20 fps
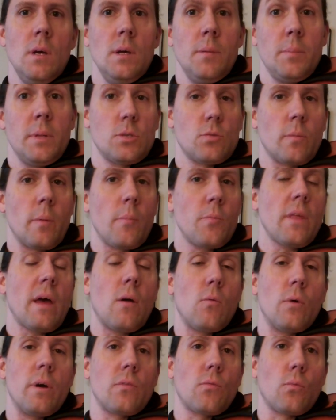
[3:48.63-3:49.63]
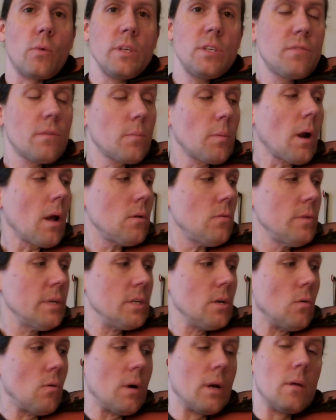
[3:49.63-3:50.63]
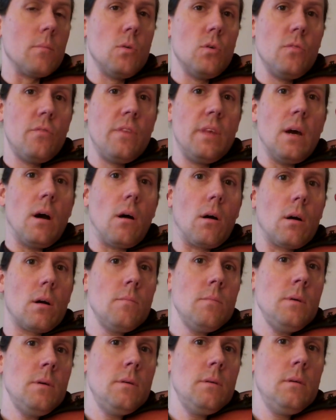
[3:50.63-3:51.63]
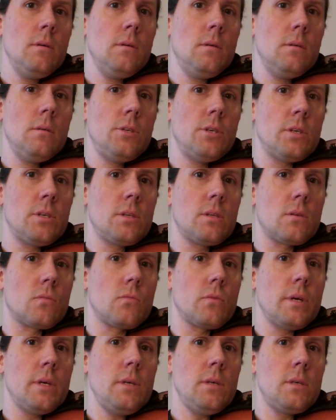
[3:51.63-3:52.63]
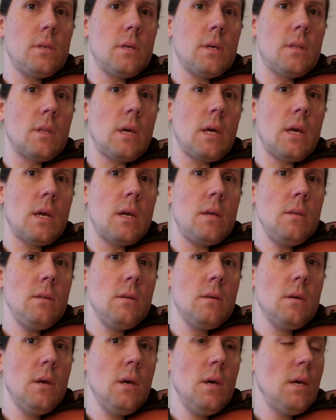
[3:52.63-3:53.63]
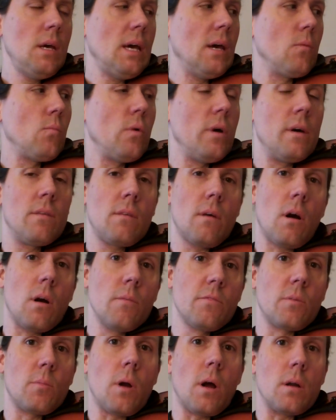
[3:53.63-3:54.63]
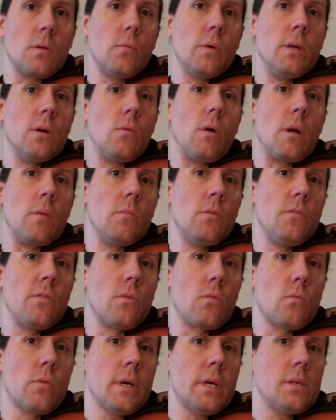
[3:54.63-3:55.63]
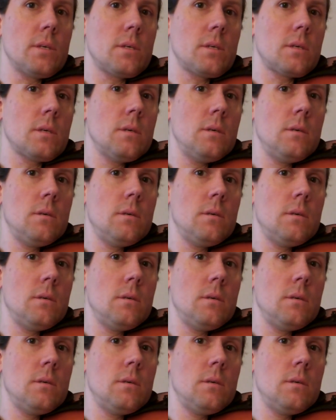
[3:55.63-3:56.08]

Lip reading: Please remember that with wrist vibrato, we don't want to move the arm, just the wrist and the hand. And with arm vibrato, we don't want to move the wrist.